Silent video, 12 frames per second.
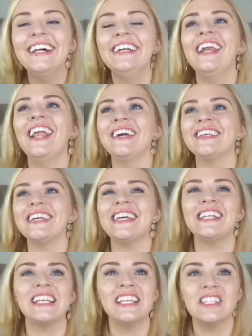Like,
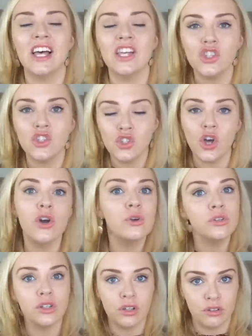it is
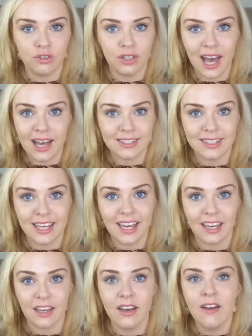so good for
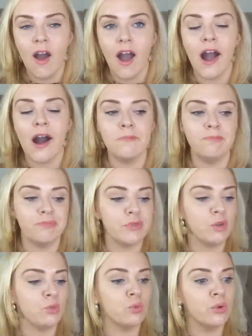lasting.
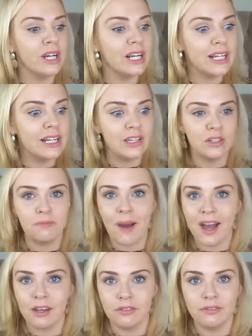Really good
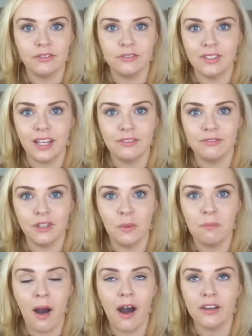bang for your
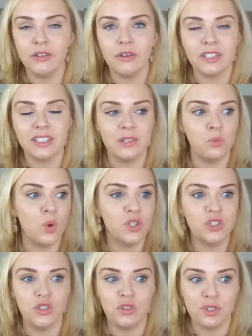buck. You only need one or
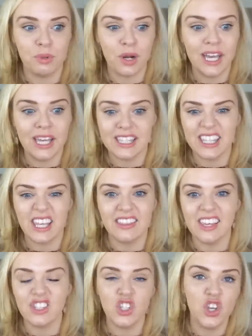two sprays and then
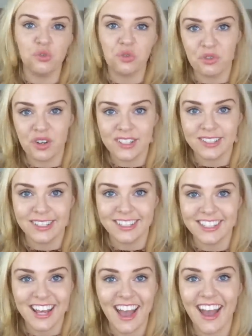that's you for the rest of the
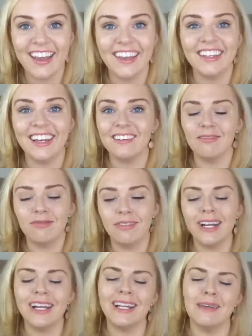day. Like,
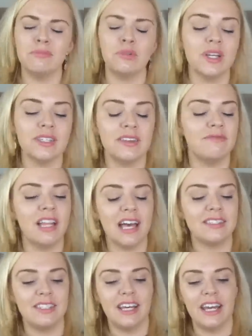really impressive
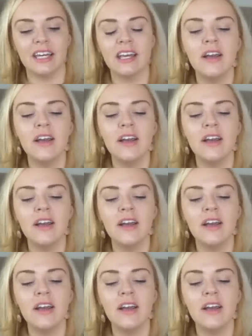lasting.